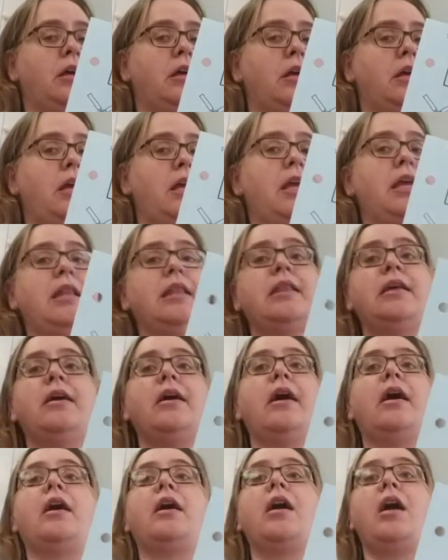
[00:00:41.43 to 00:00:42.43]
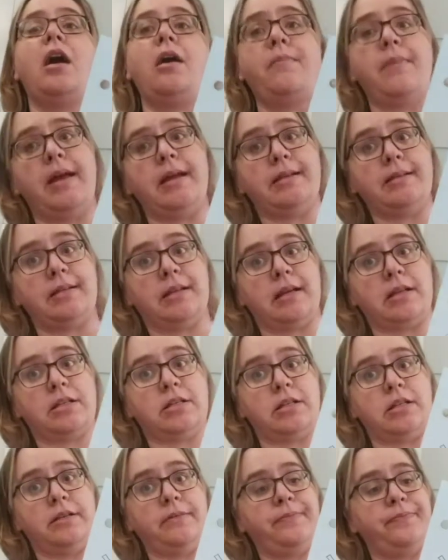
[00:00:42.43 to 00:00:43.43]
in the comment
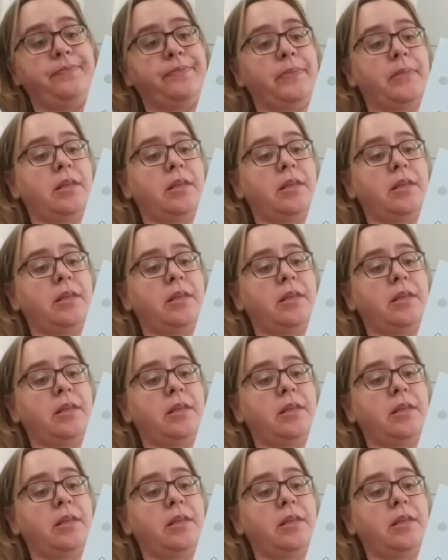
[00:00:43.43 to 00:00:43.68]
section,